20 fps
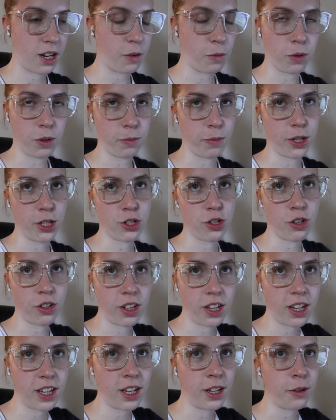I want to make sure
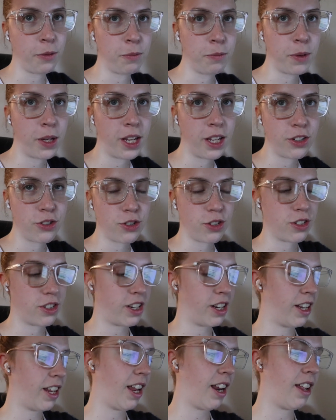that he'd be interested
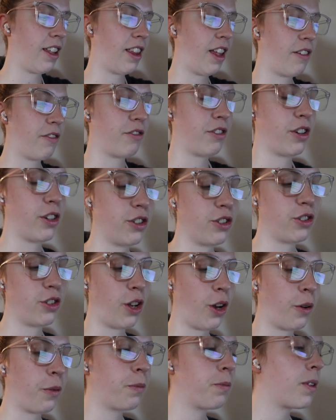in getting that first,
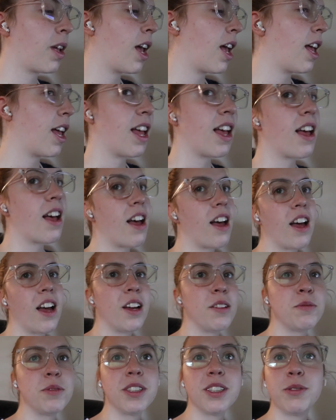so
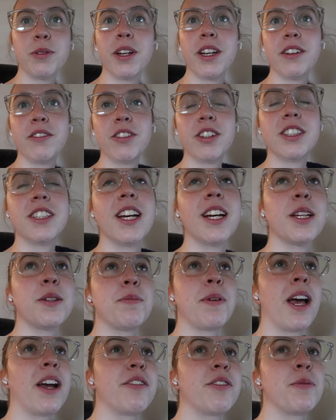I'm just waiting for a text
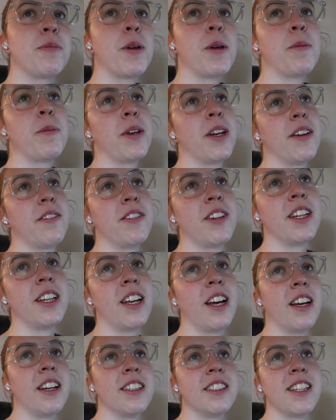back from him, and if he
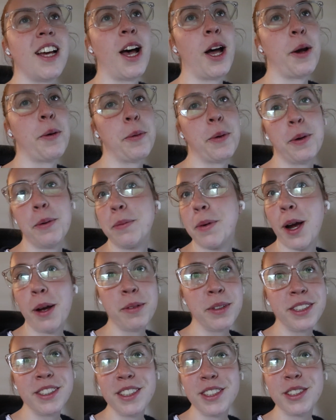does, I will
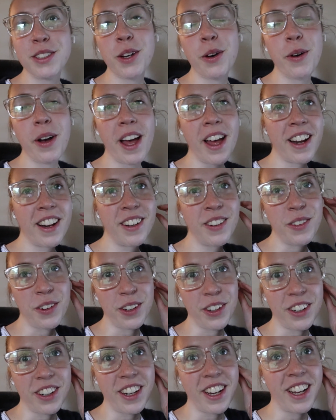probably just go ahead and
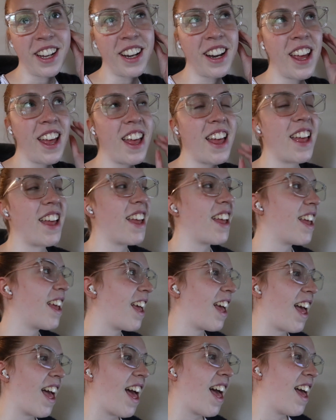order it.
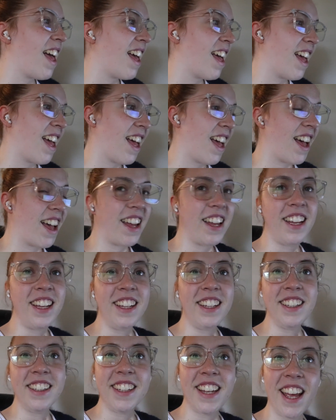
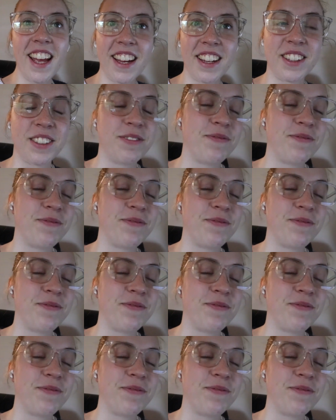Yeah.